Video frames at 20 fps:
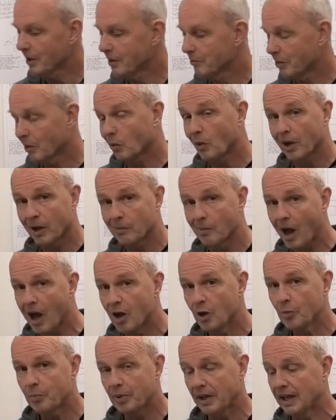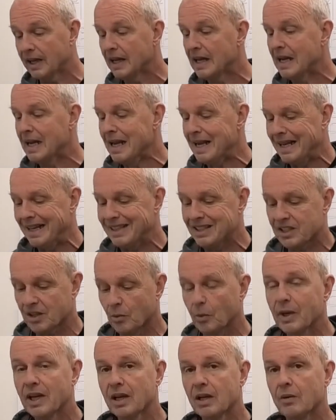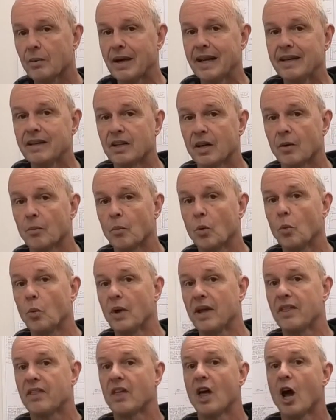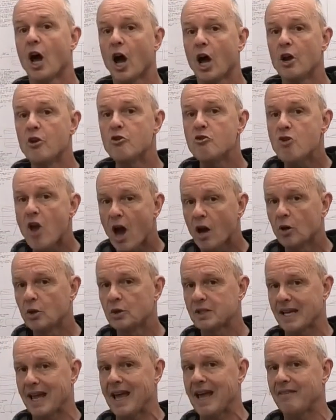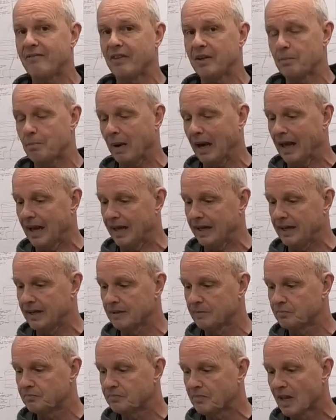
be, but what I'm hoping is that we're going to end up with a nose heavy plane.